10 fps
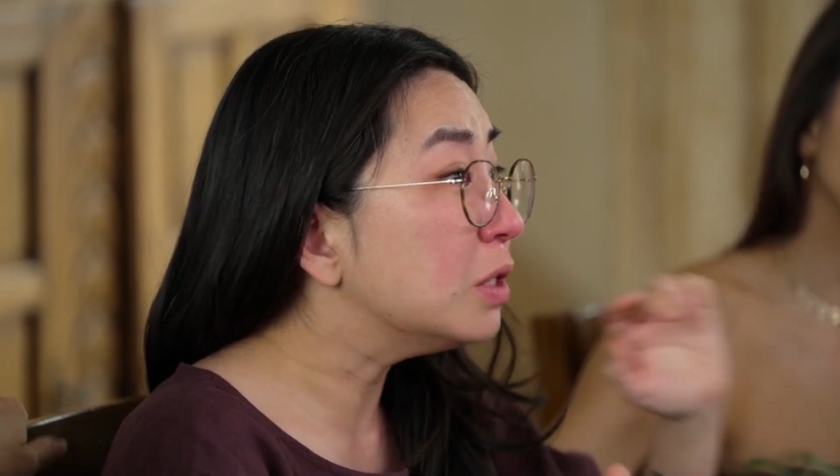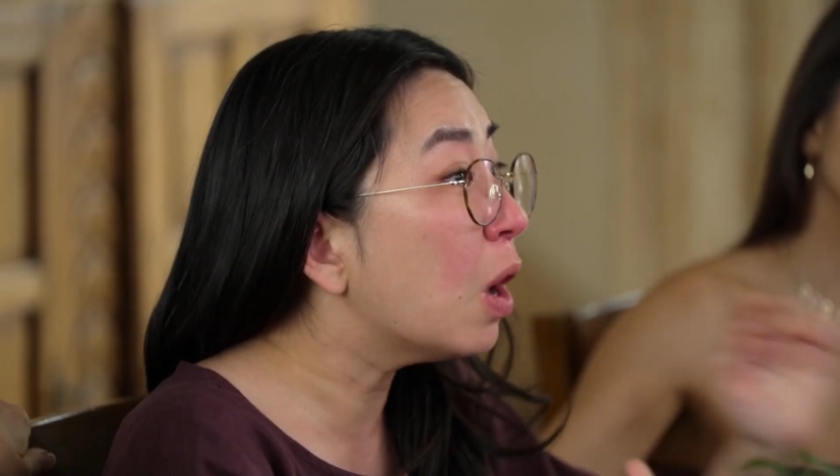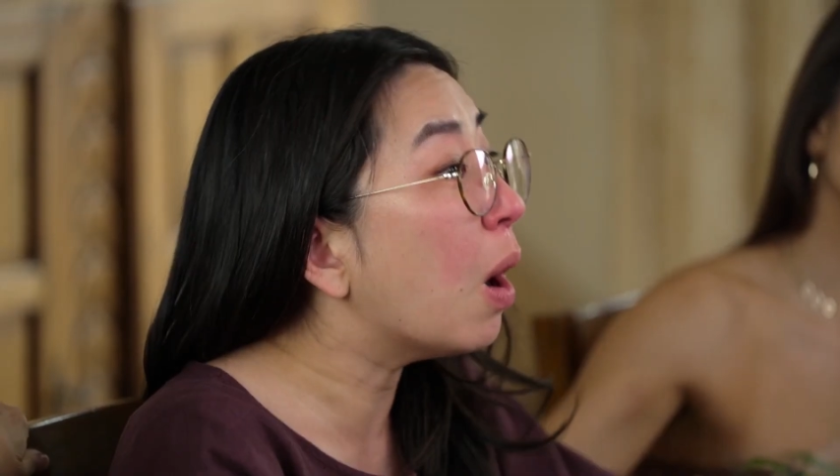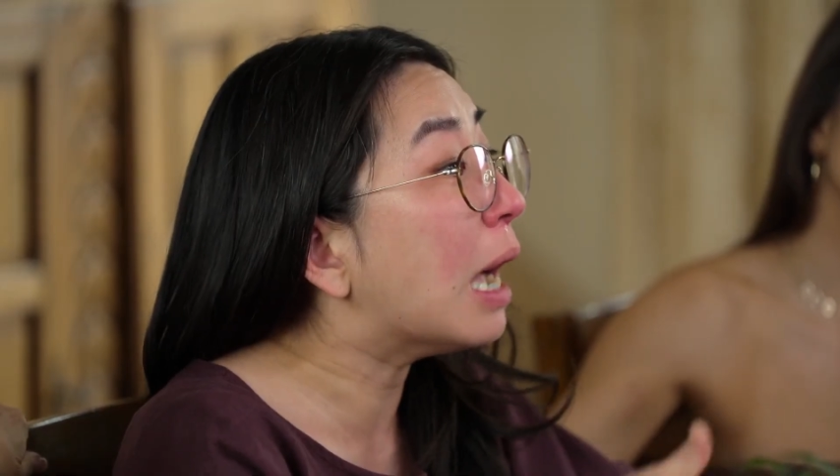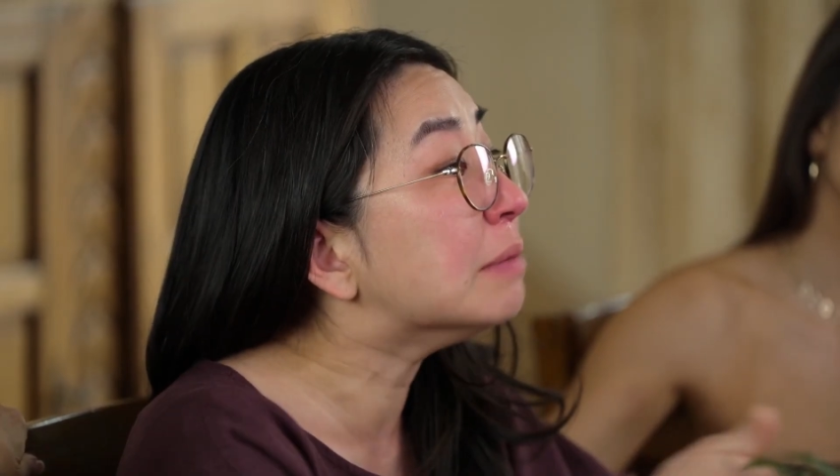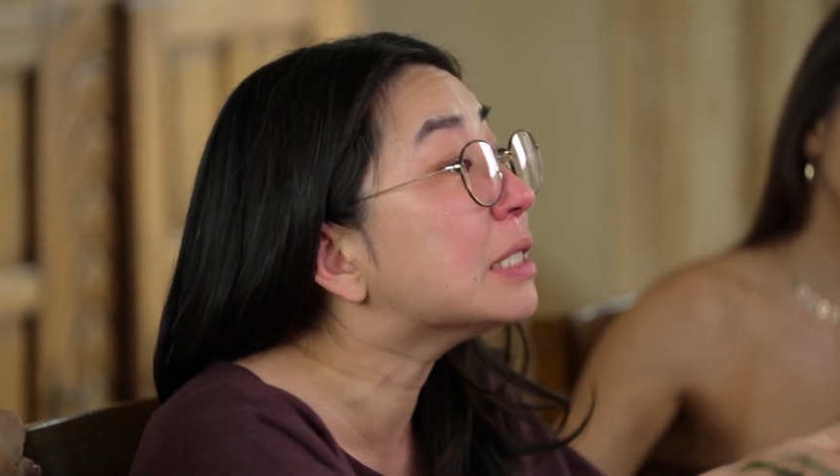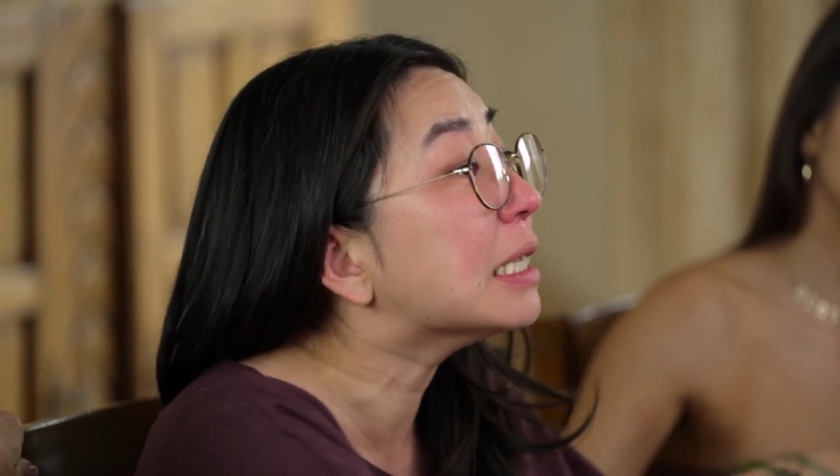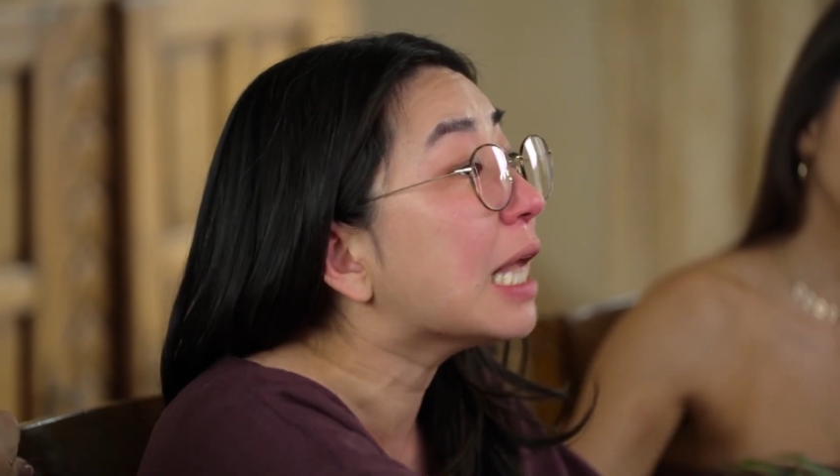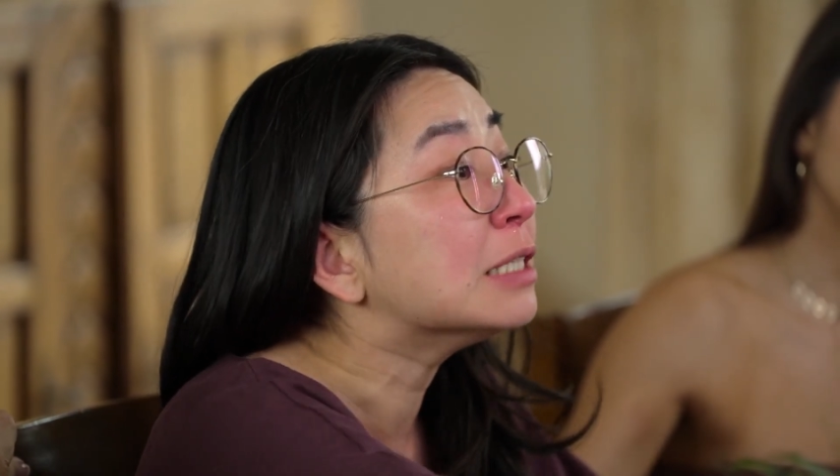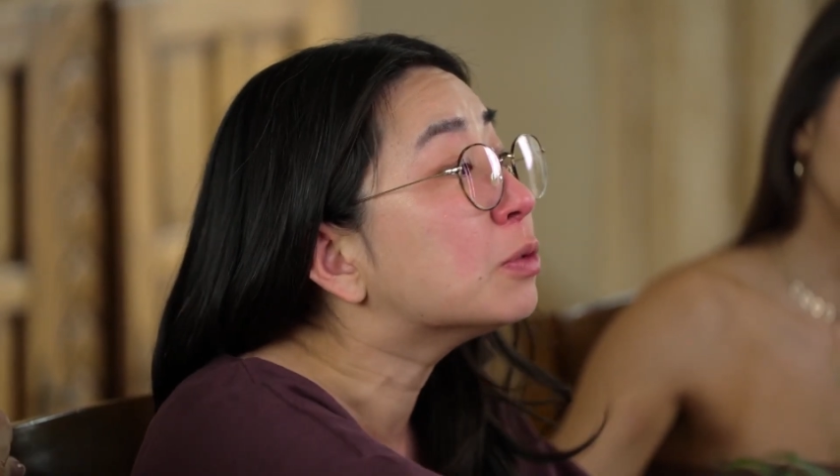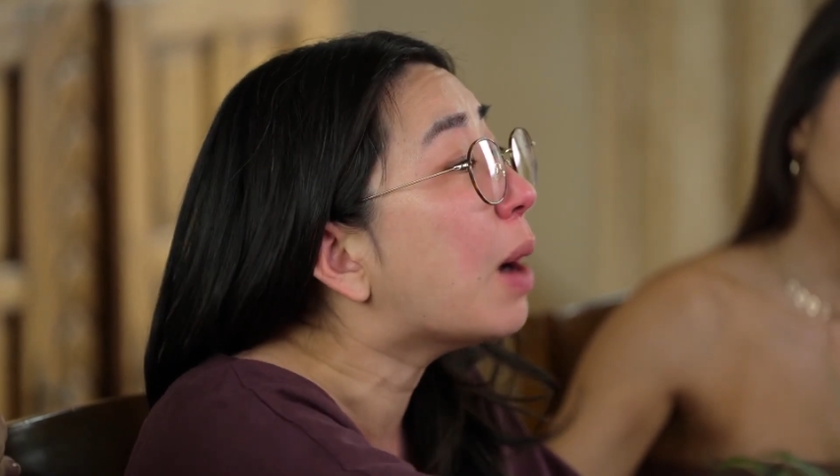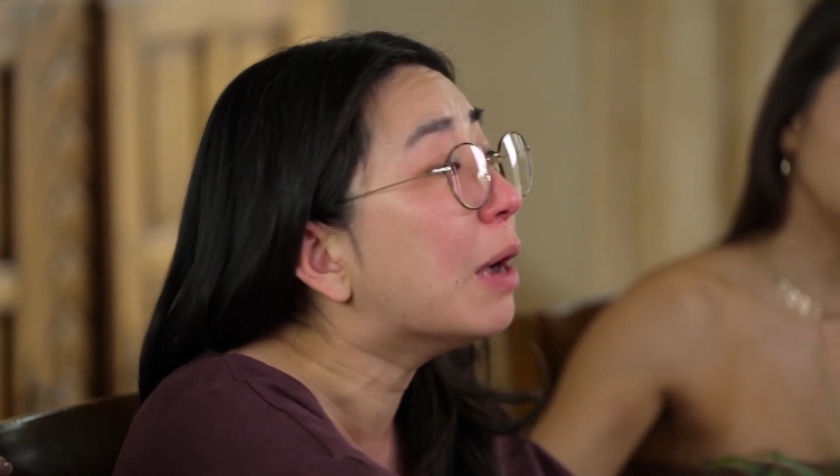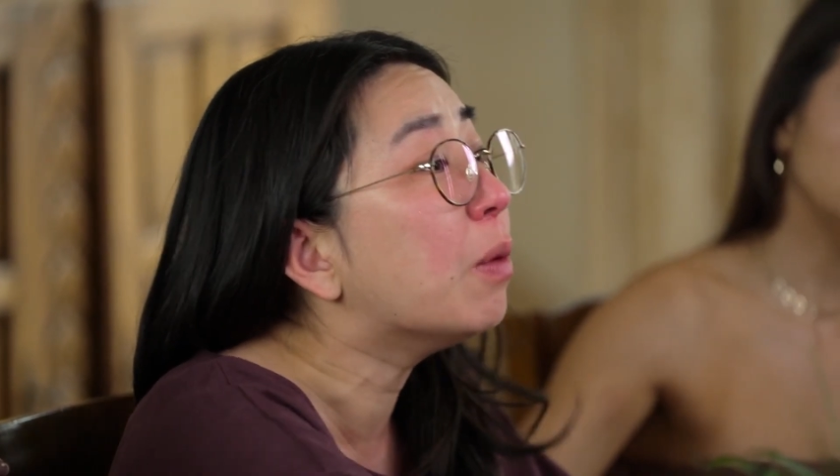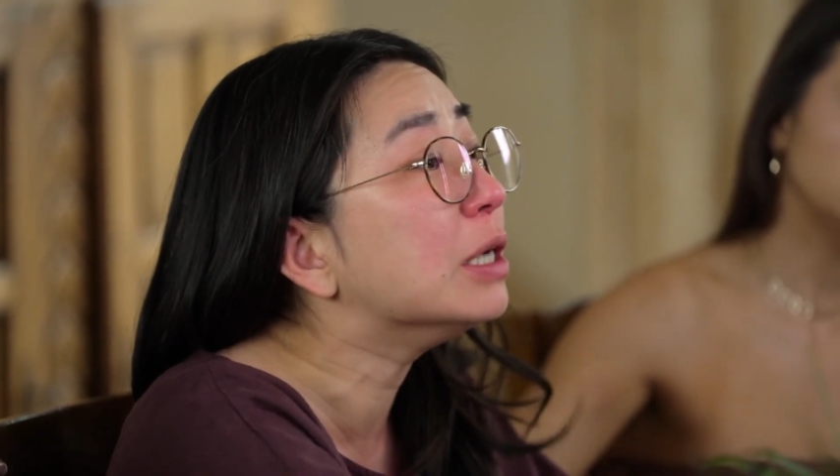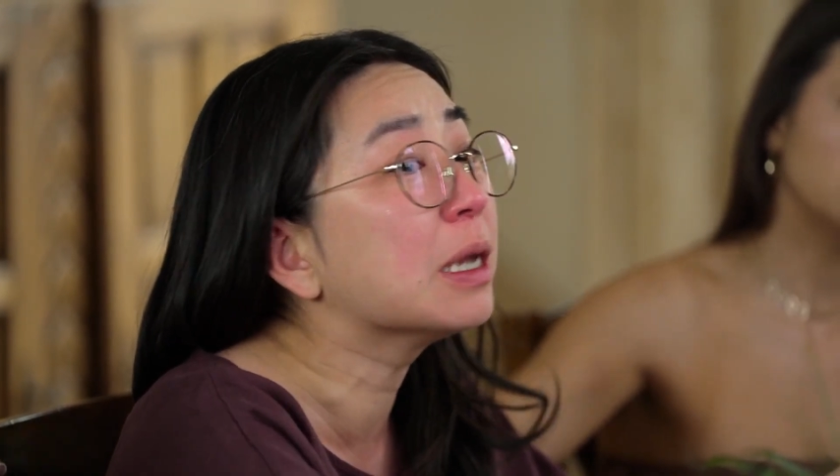and Sae-young
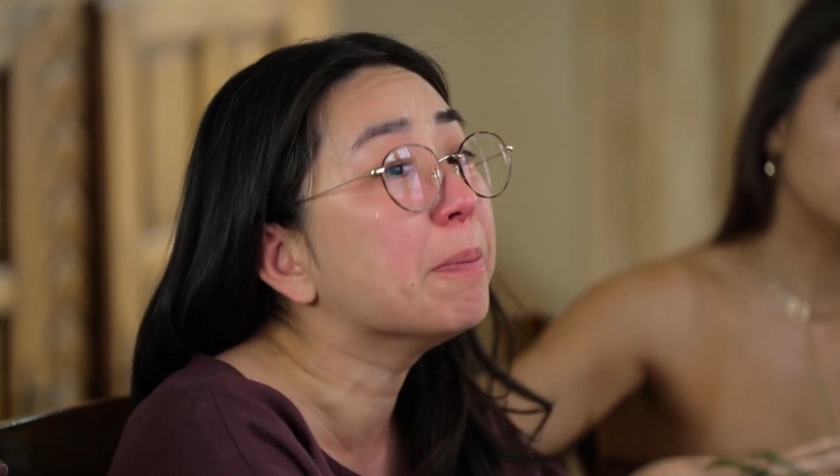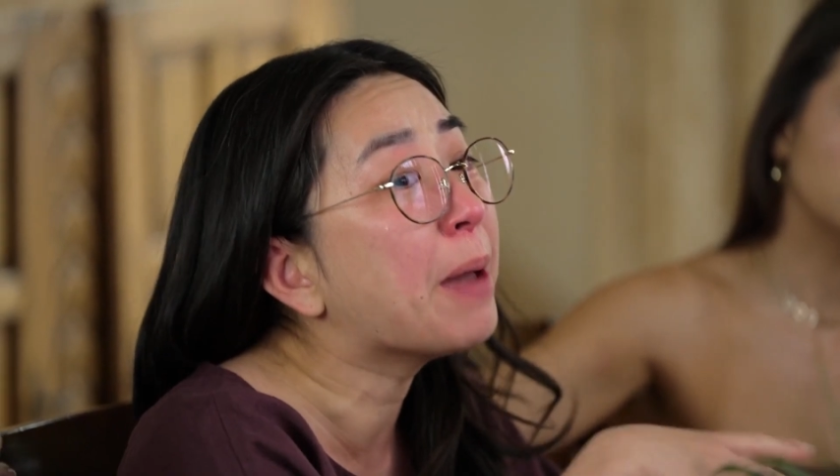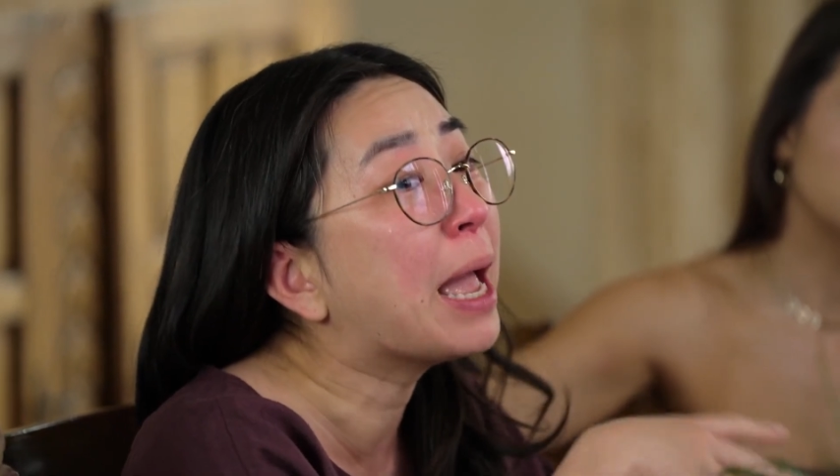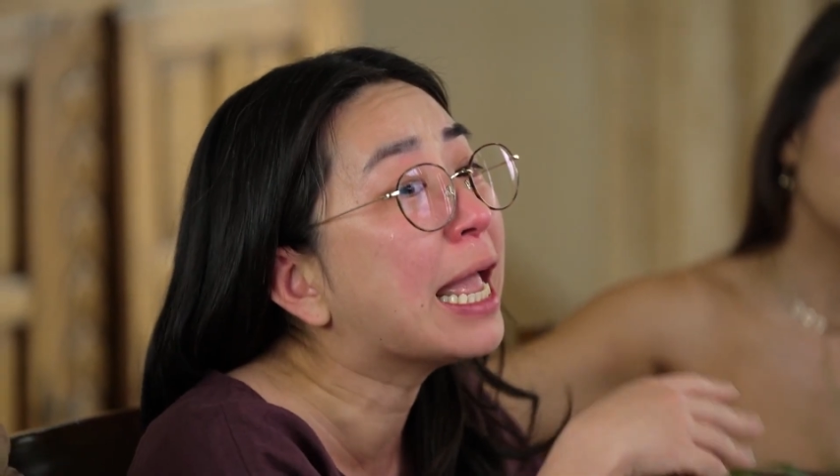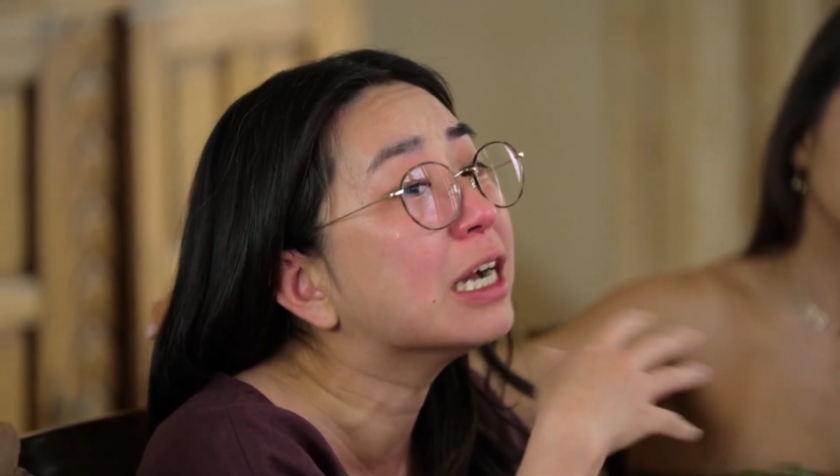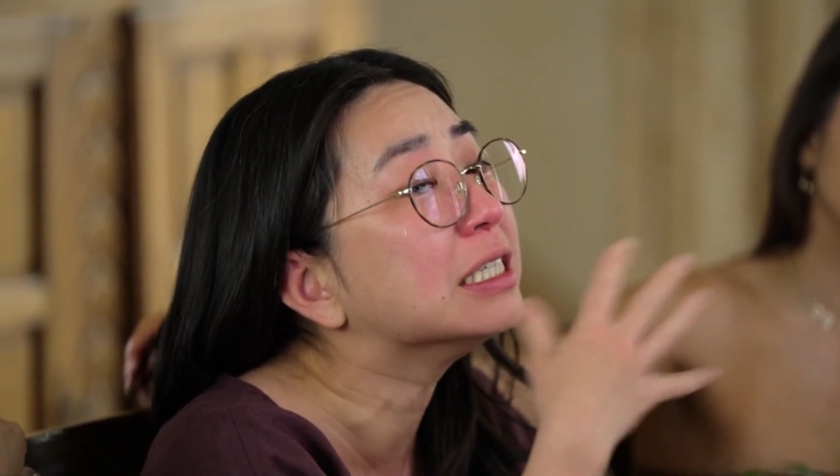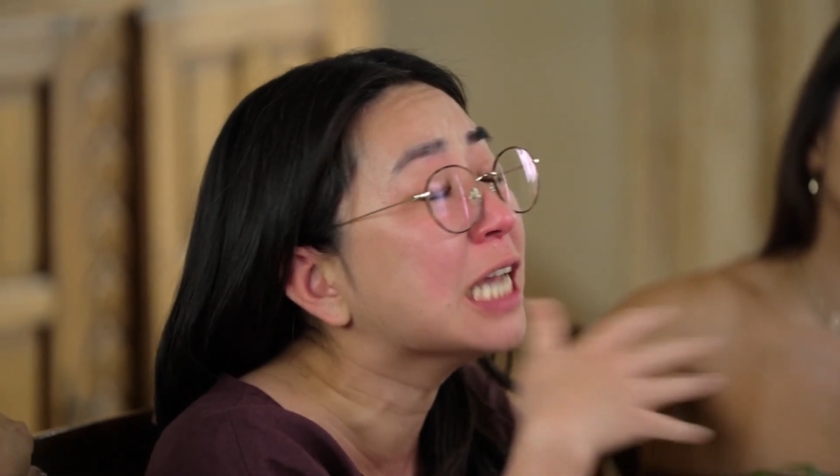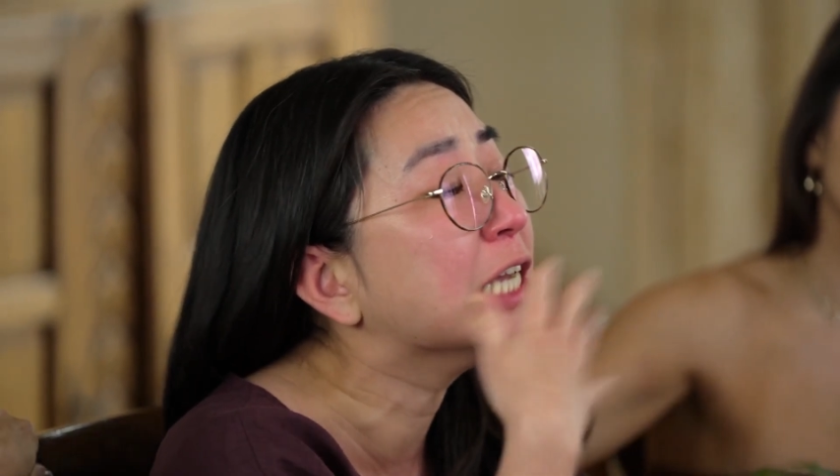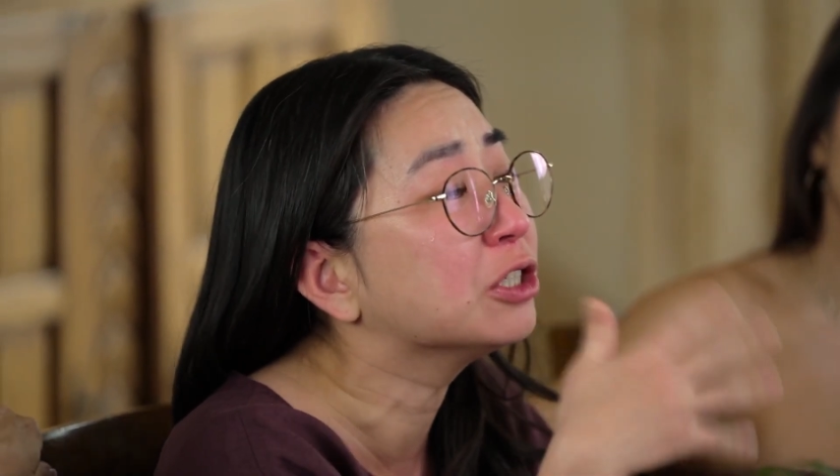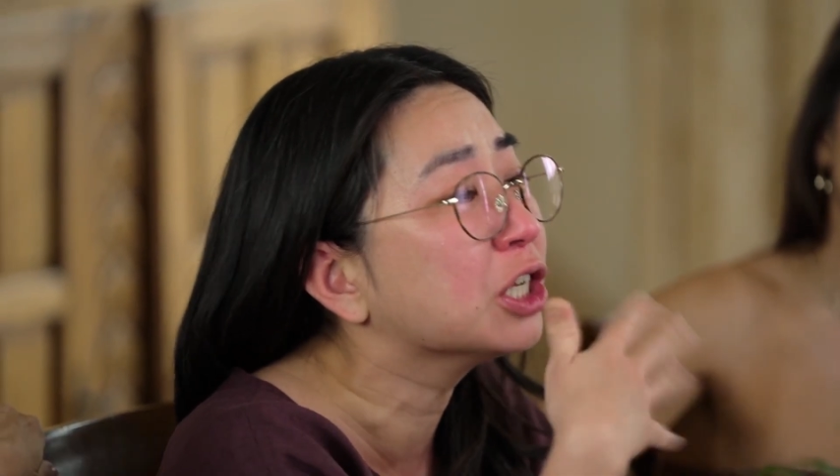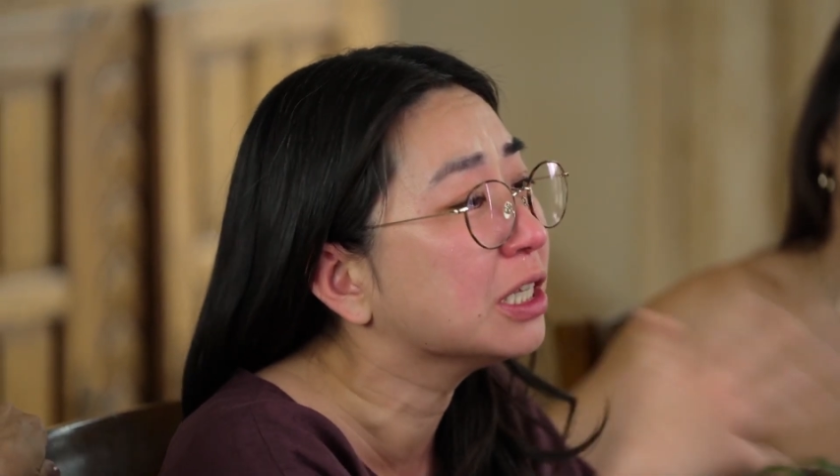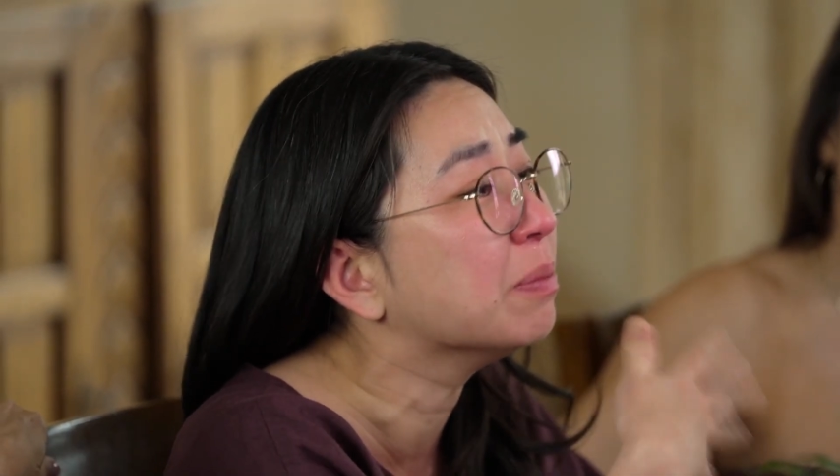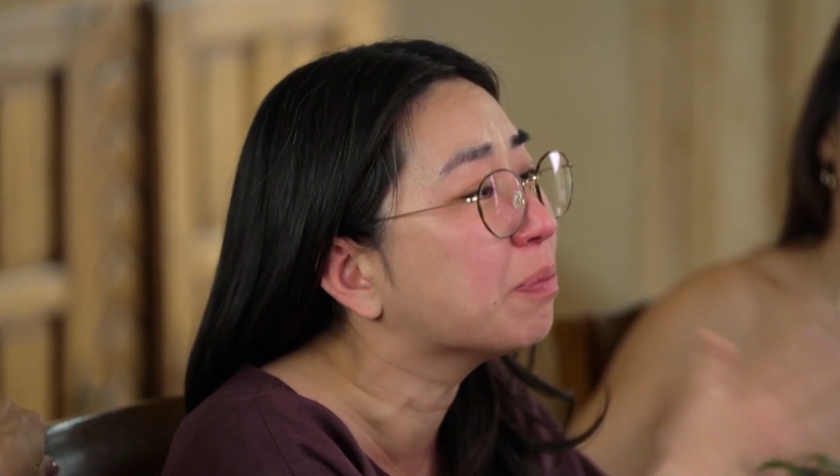bursts out in tears, like